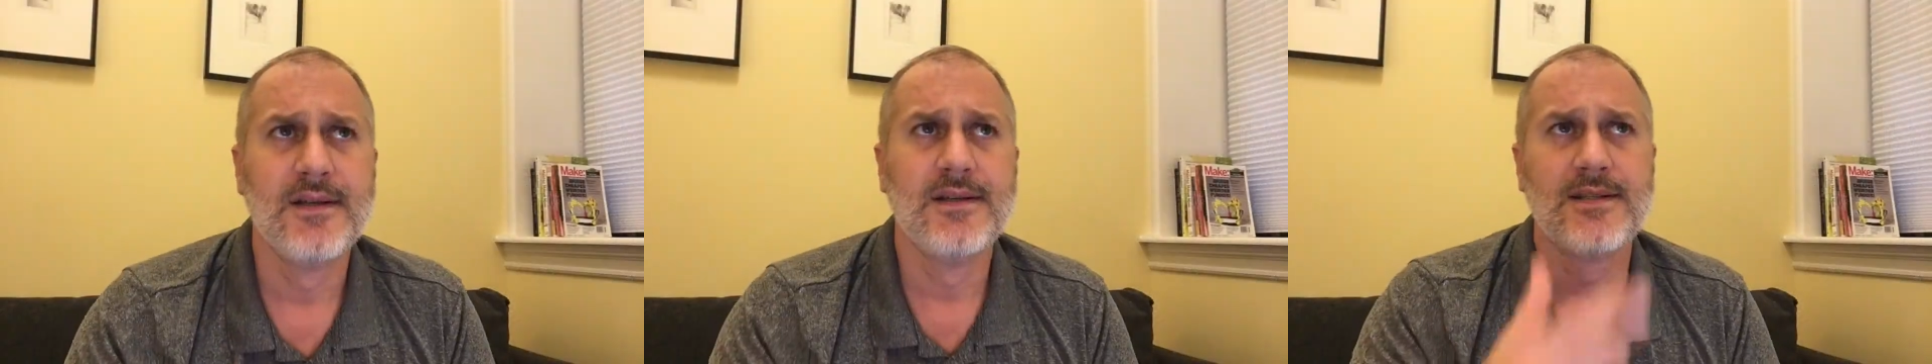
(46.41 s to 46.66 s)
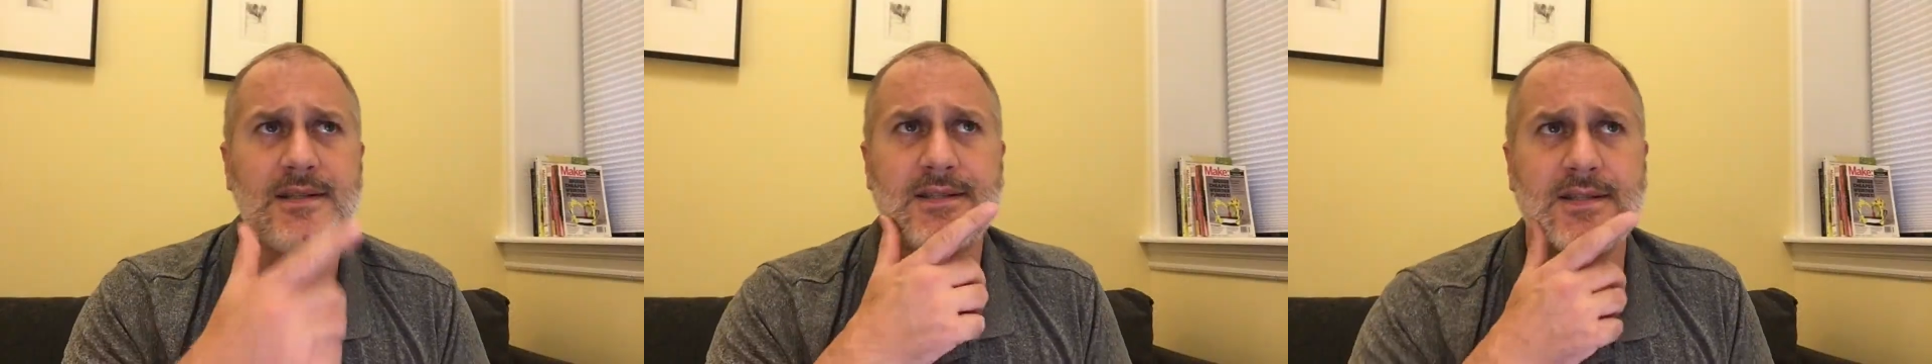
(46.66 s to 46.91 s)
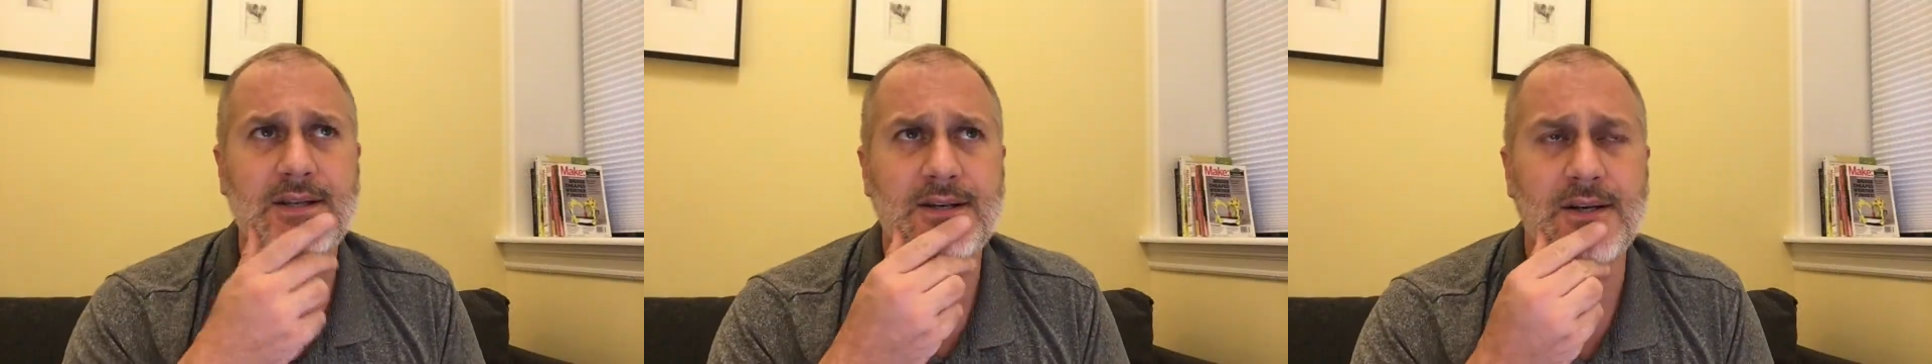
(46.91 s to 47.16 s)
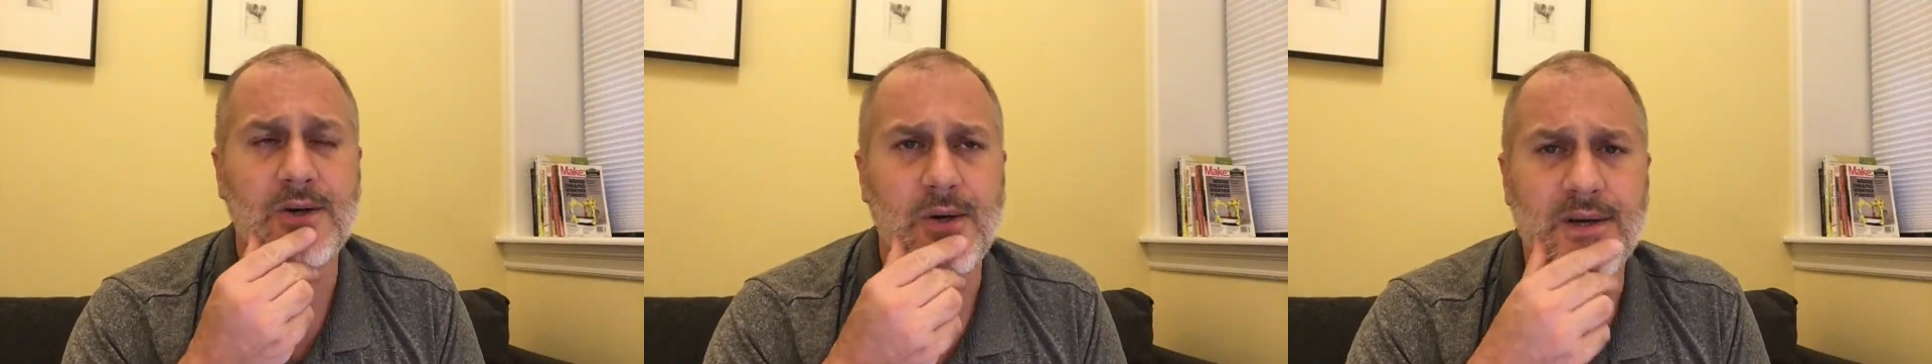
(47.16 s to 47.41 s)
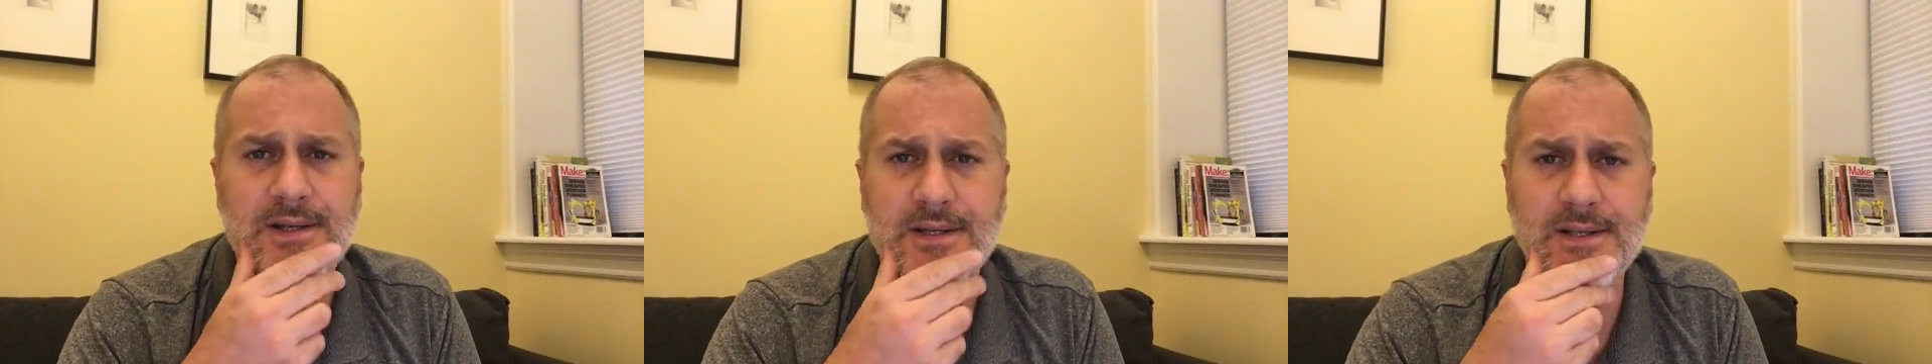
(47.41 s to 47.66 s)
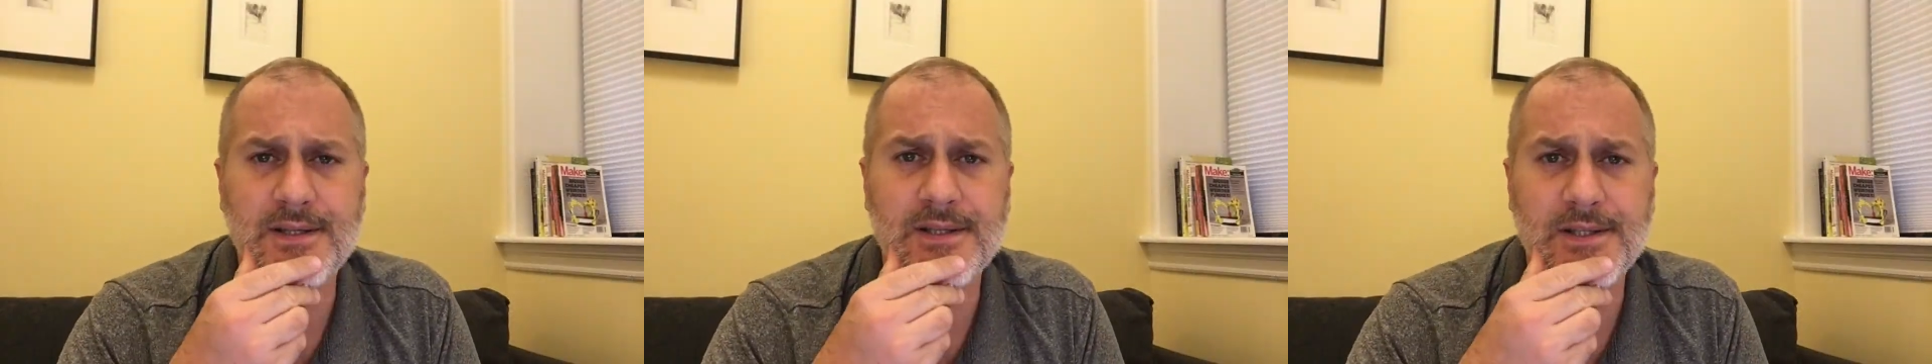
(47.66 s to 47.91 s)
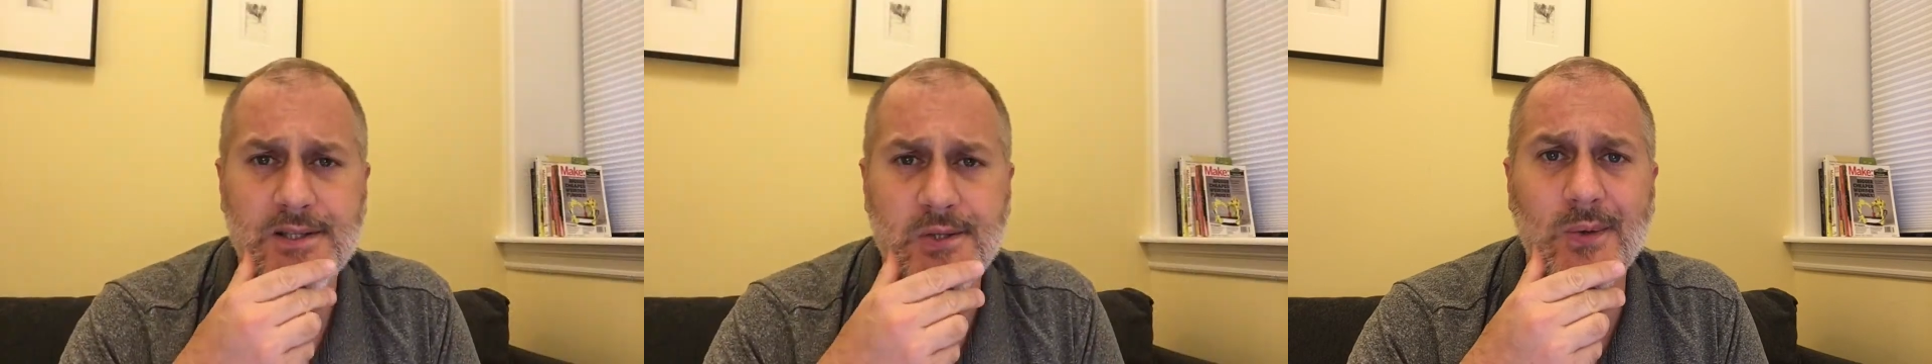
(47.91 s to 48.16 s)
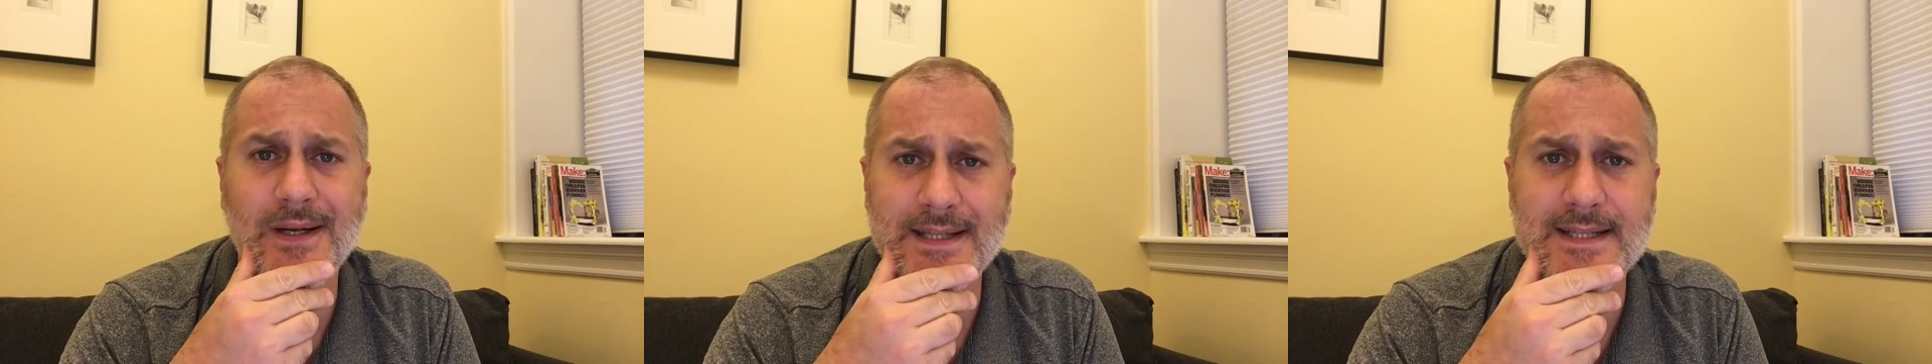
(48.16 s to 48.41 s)
So,
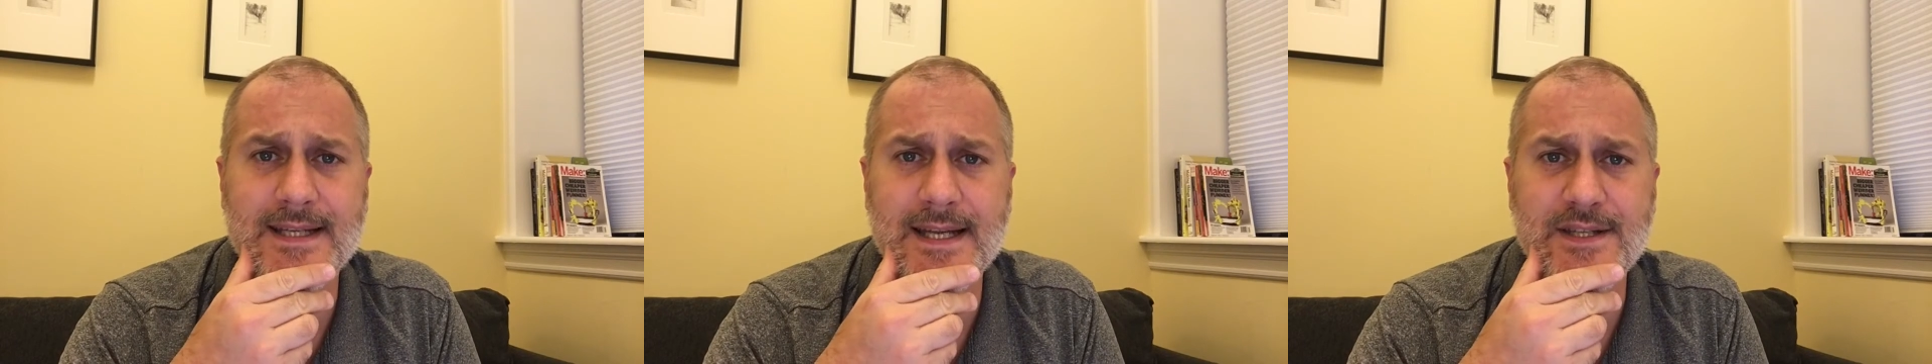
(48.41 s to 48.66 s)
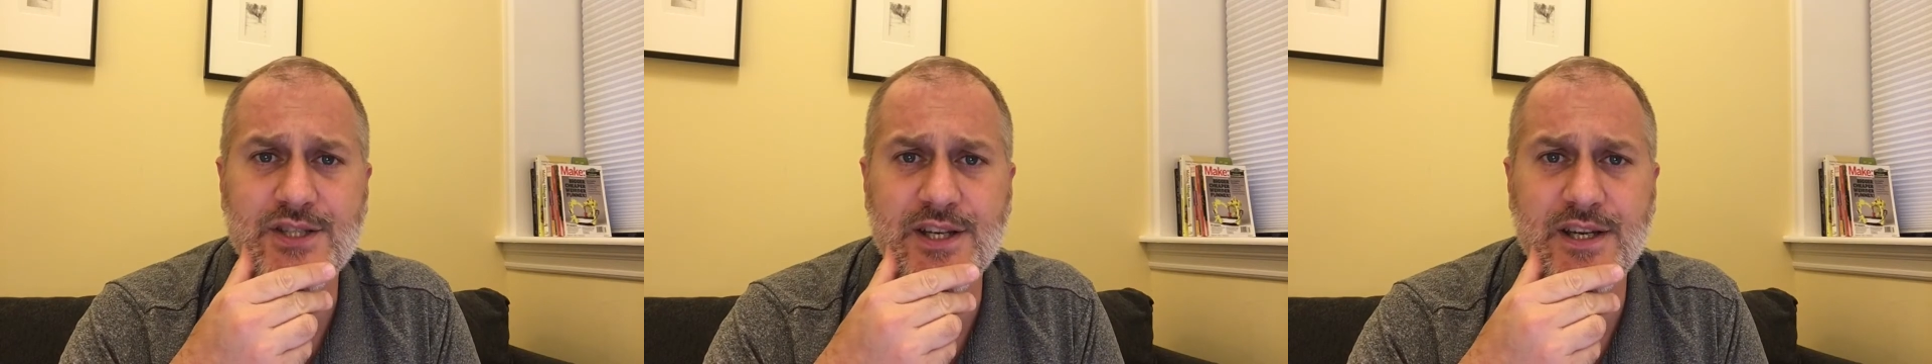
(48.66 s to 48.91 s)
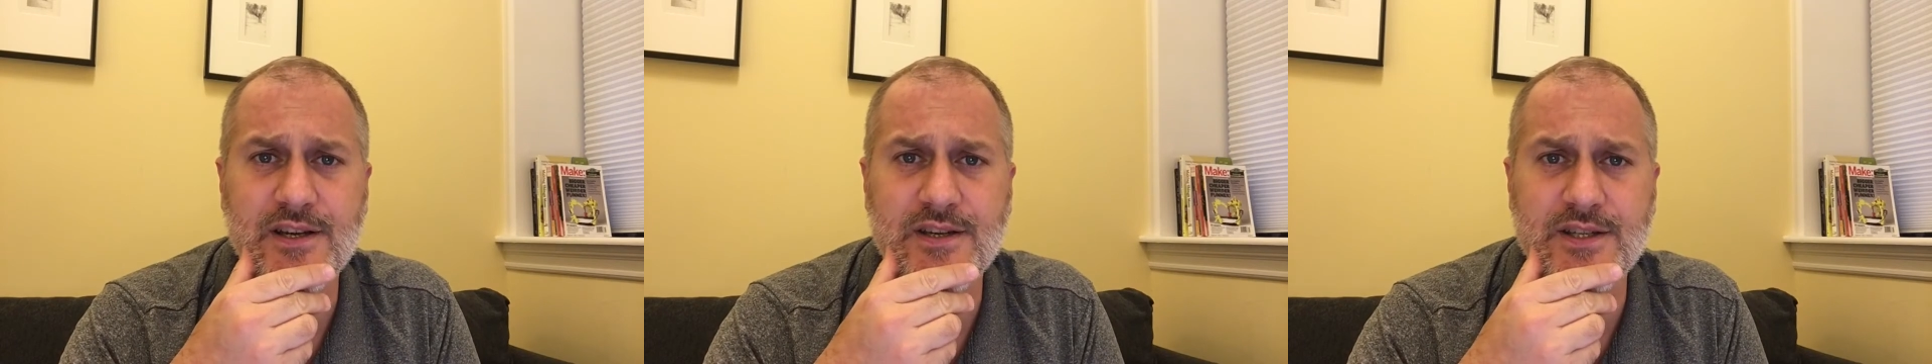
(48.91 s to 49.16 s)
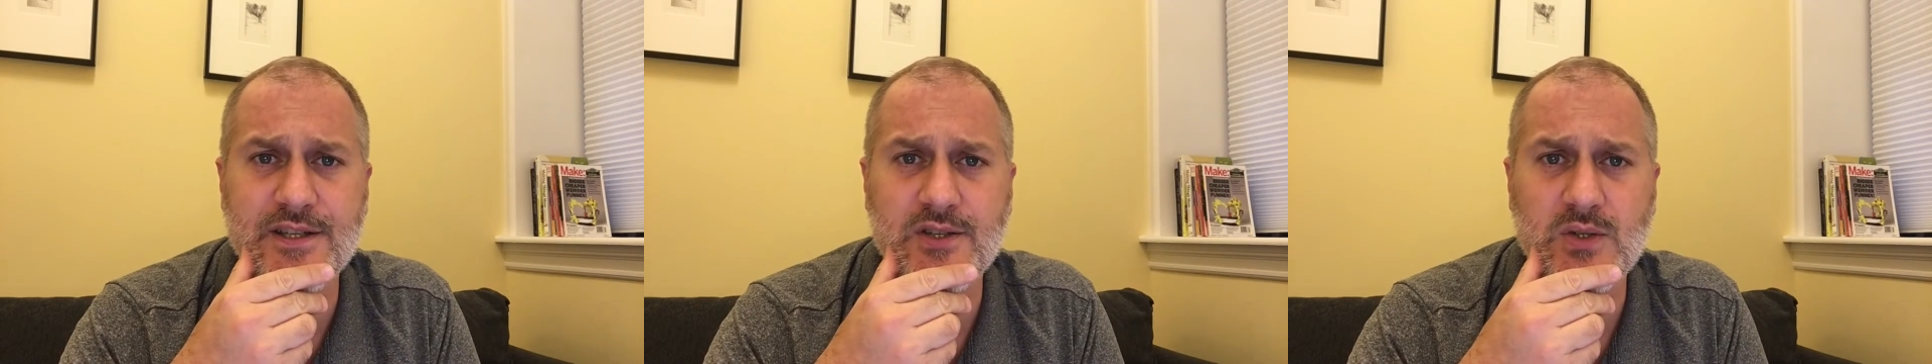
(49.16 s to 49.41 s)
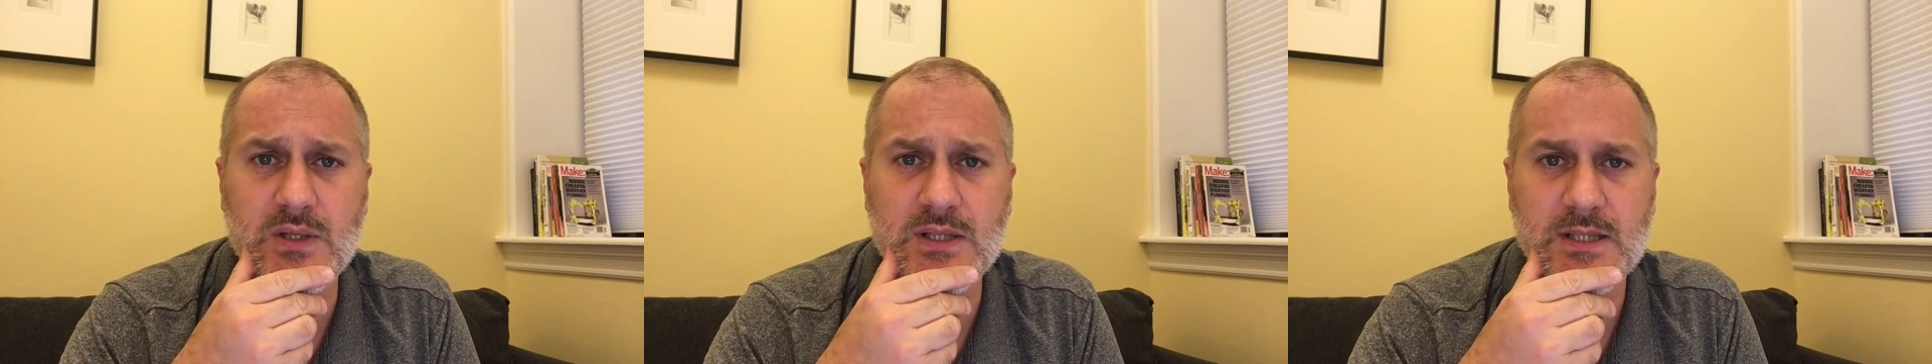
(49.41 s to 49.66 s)
what does an engineer do?